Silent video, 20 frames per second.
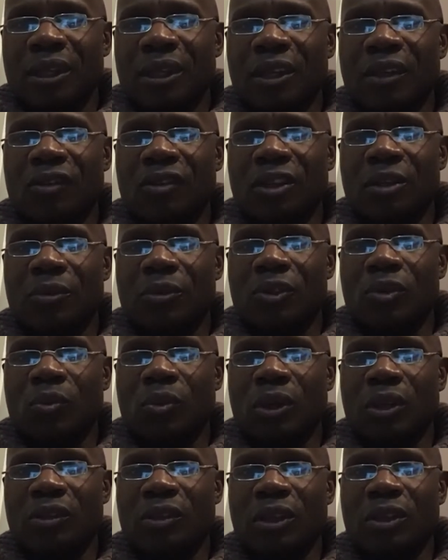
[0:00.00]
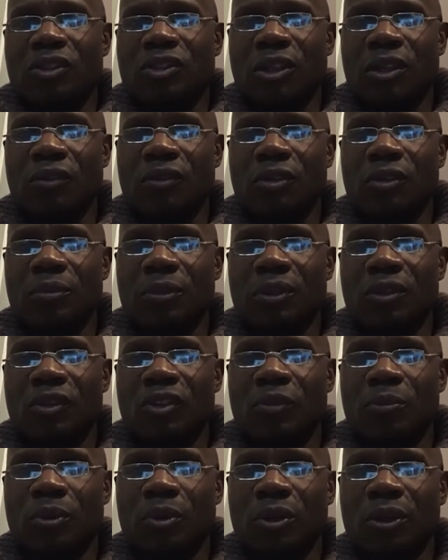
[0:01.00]
He said it was once a gentleman's
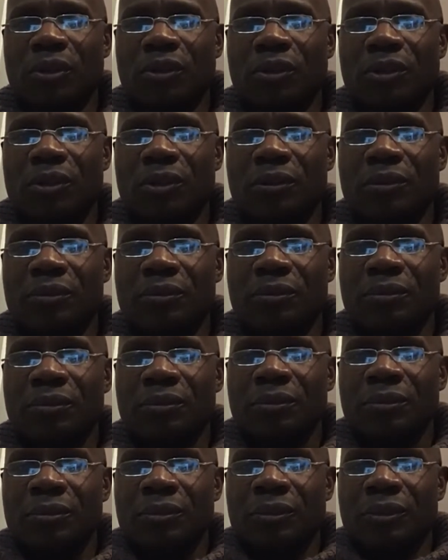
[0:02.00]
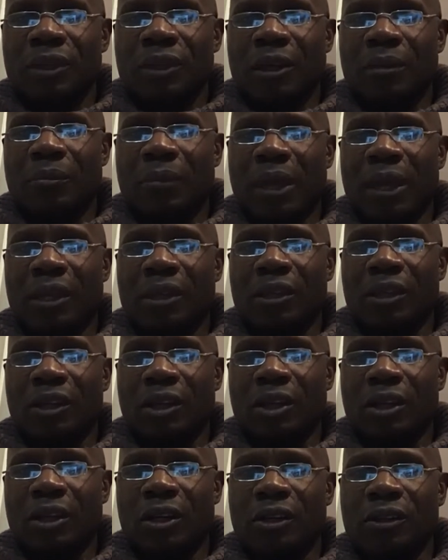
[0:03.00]
sport, a
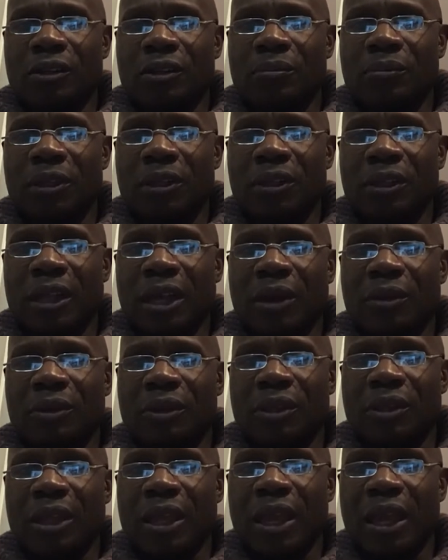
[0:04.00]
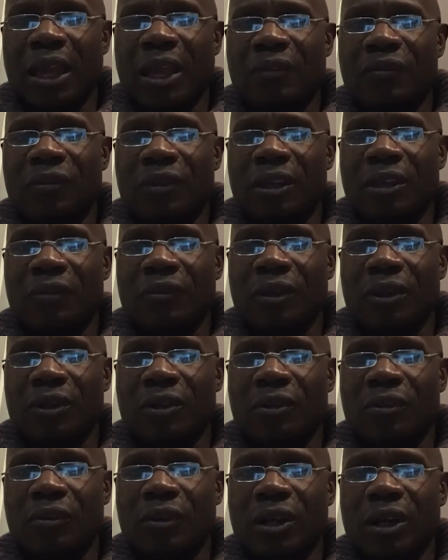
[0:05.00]
manly art meted out in the half light of
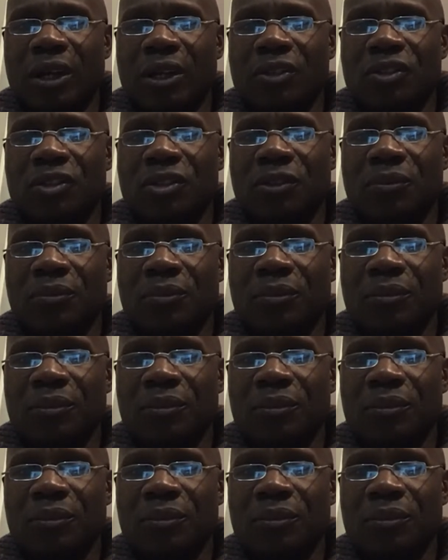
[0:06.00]
our garage.